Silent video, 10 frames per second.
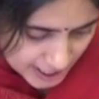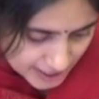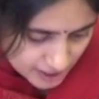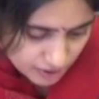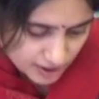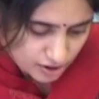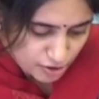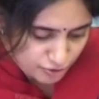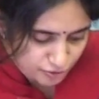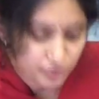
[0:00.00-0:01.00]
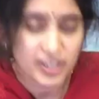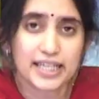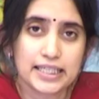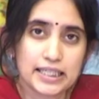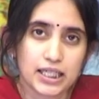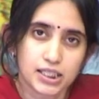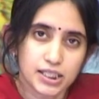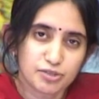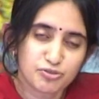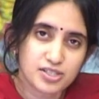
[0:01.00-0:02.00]
Can you think of any
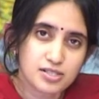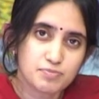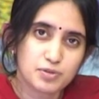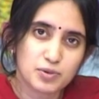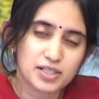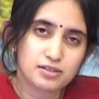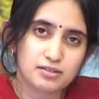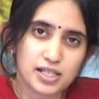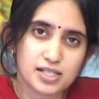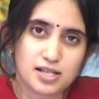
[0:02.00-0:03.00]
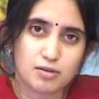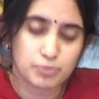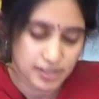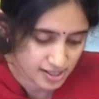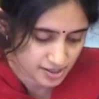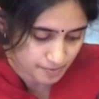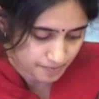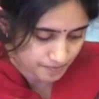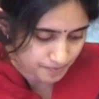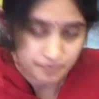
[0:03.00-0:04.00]
other difference between the three examples?
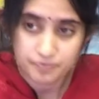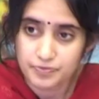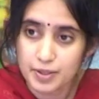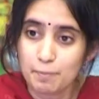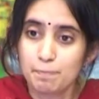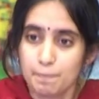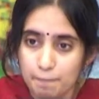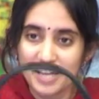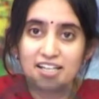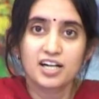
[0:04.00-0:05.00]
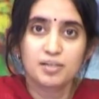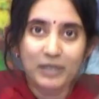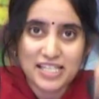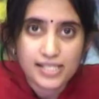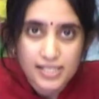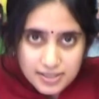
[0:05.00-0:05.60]
Periyar, please.